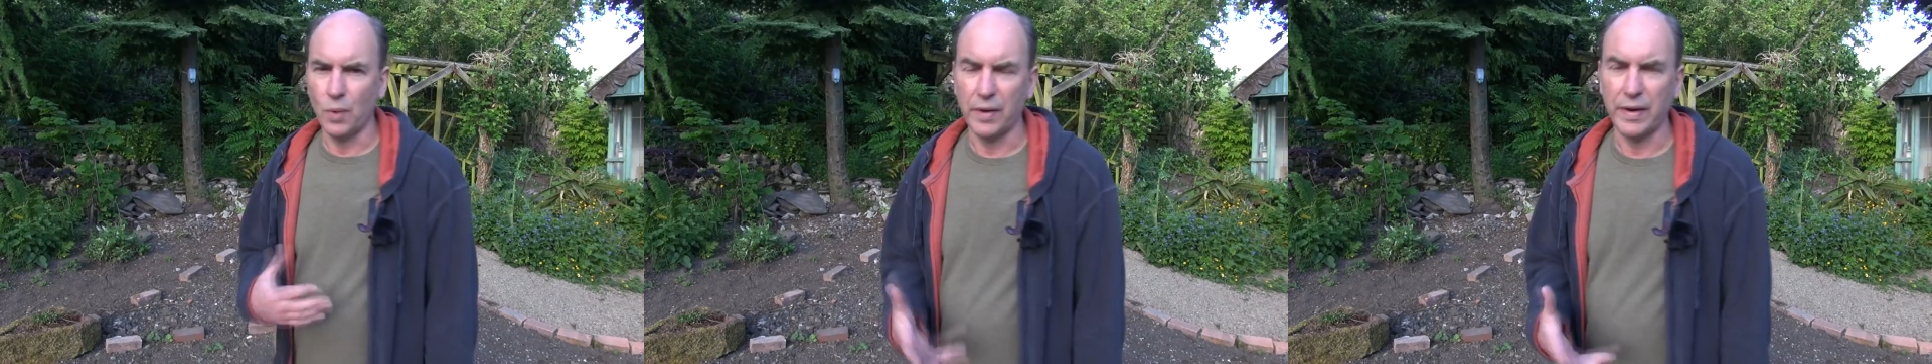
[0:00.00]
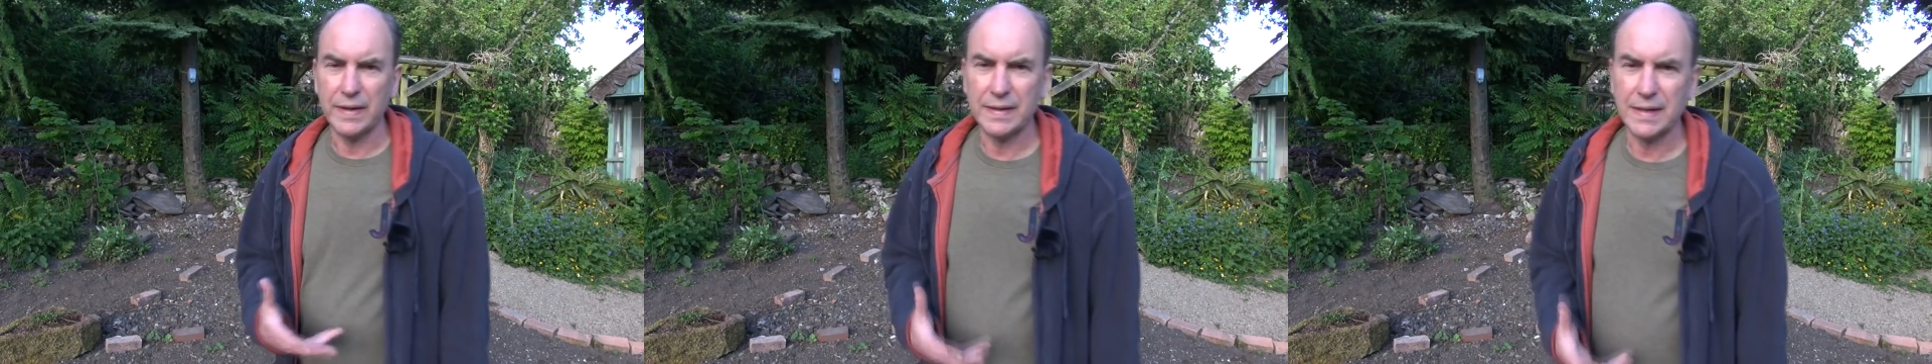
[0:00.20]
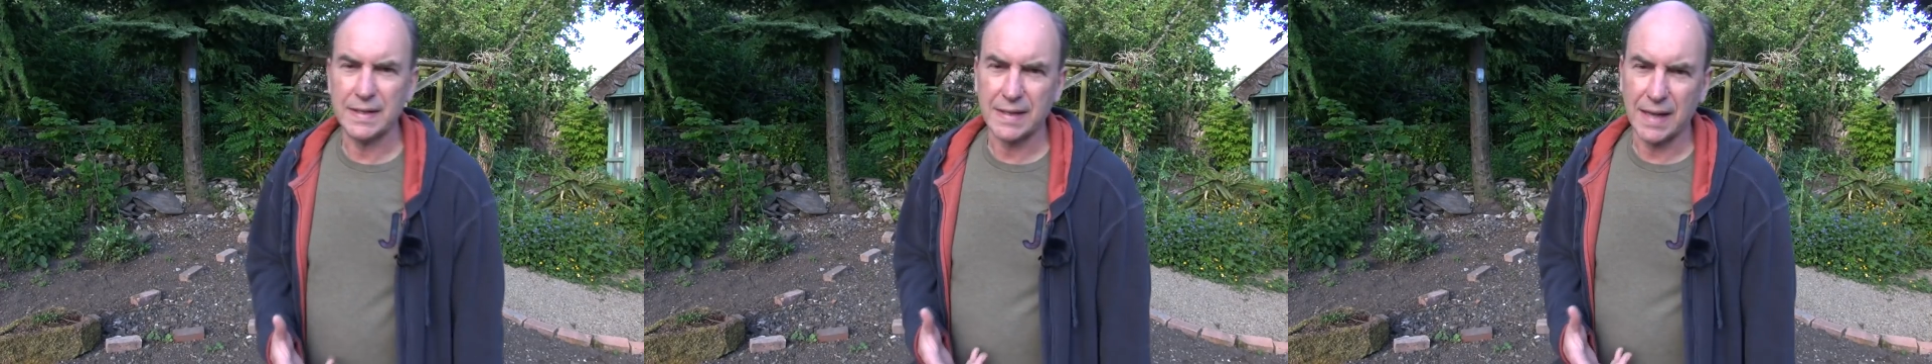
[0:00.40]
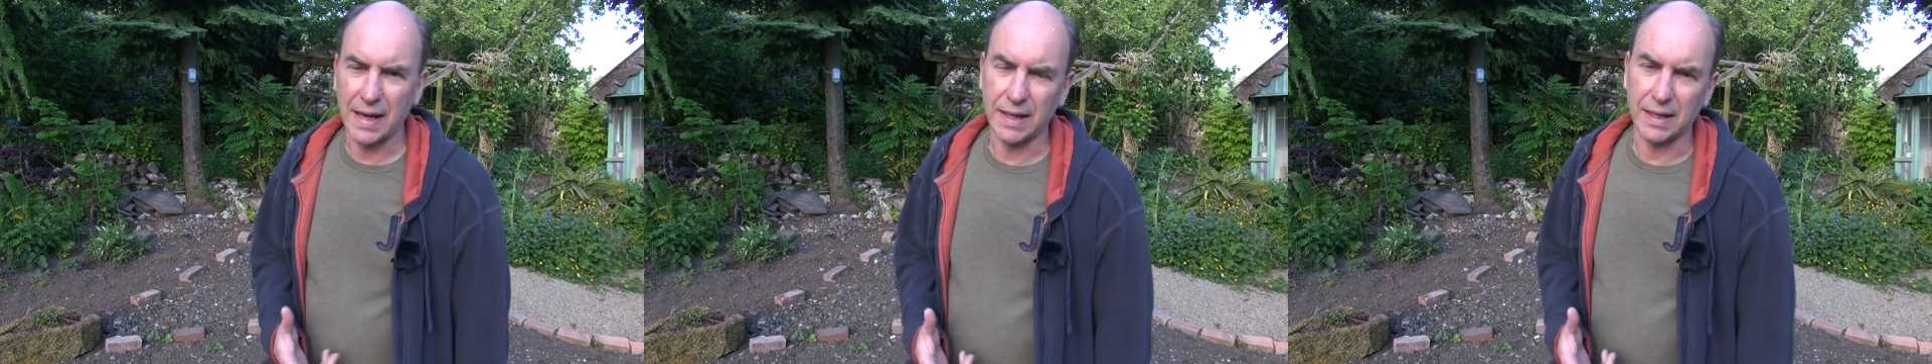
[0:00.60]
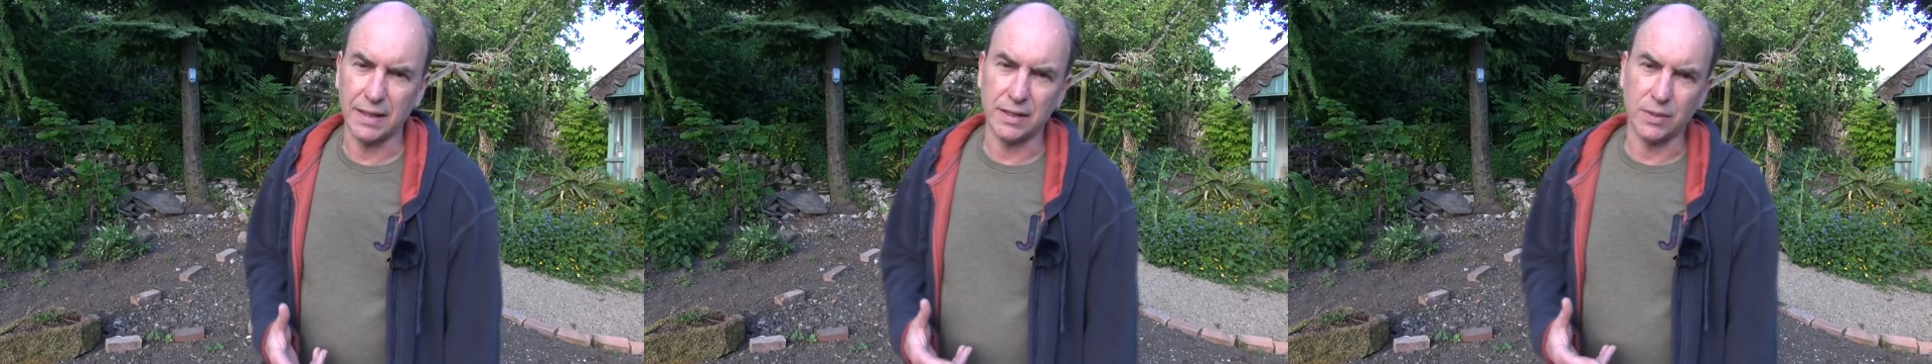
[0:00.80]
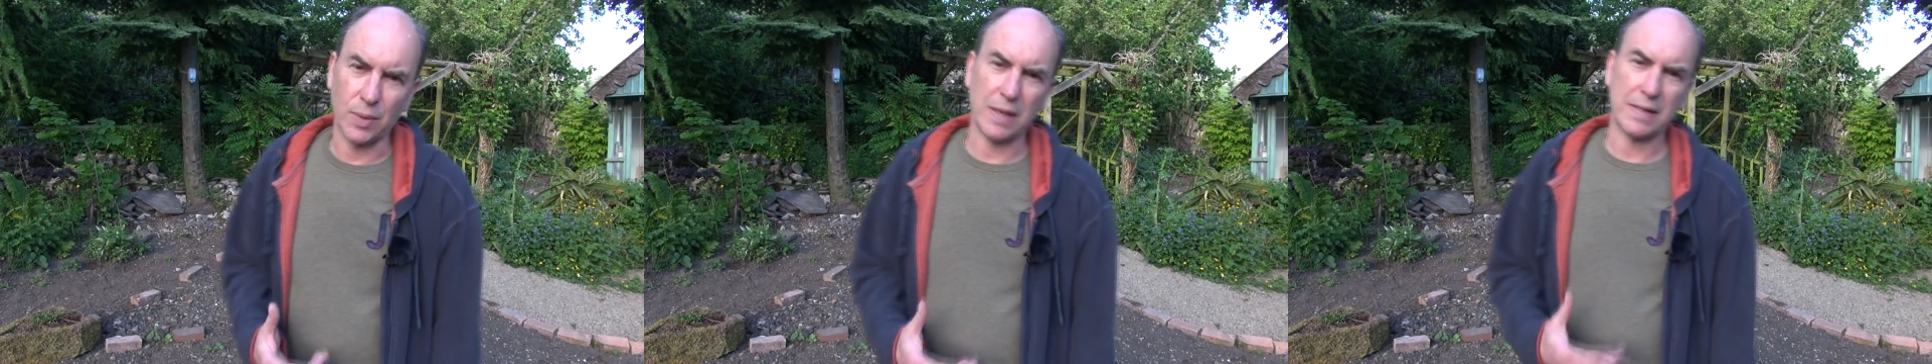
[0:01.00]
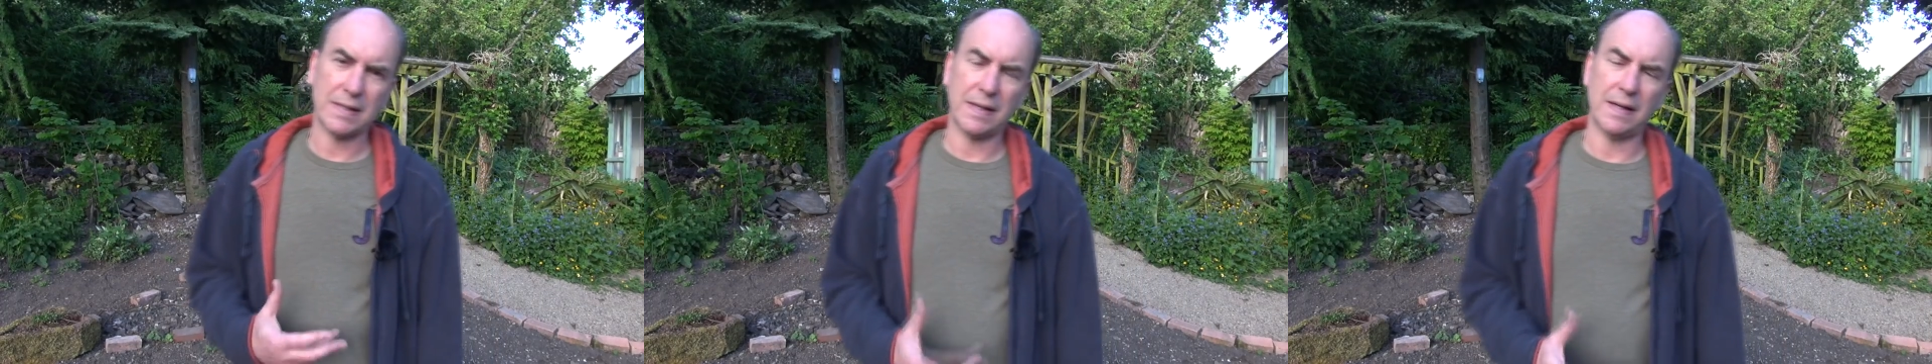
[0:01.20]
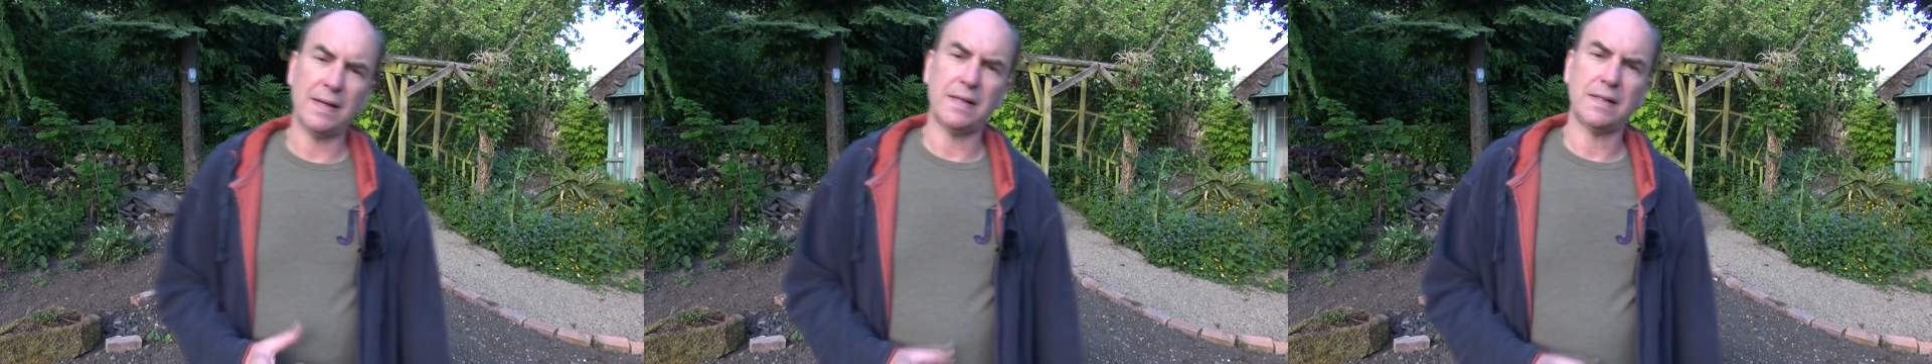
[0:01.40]
We're in this age where
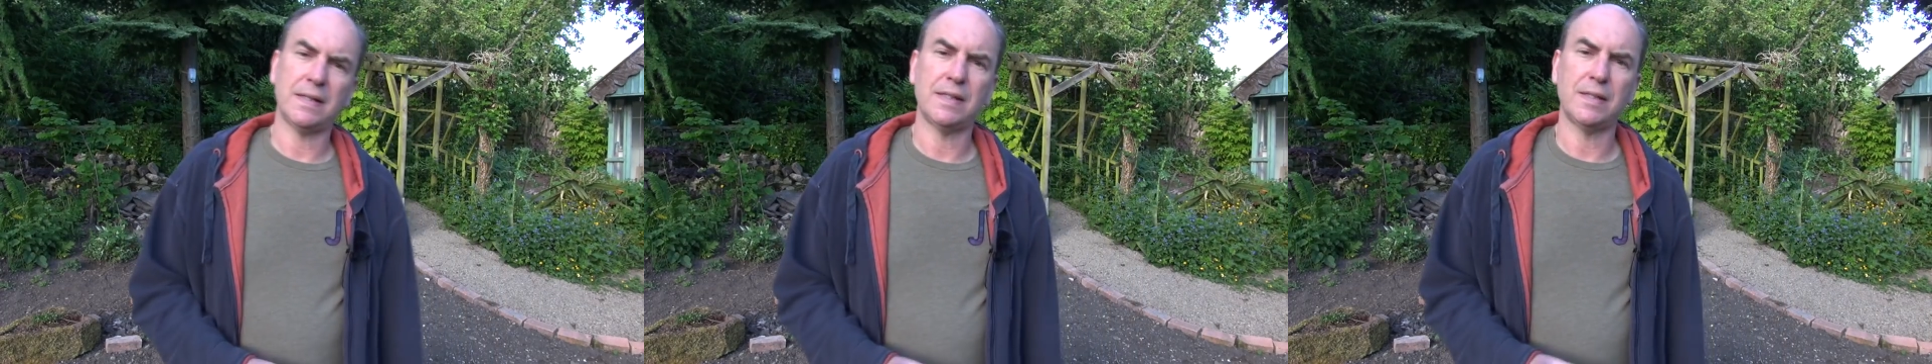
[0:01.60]
science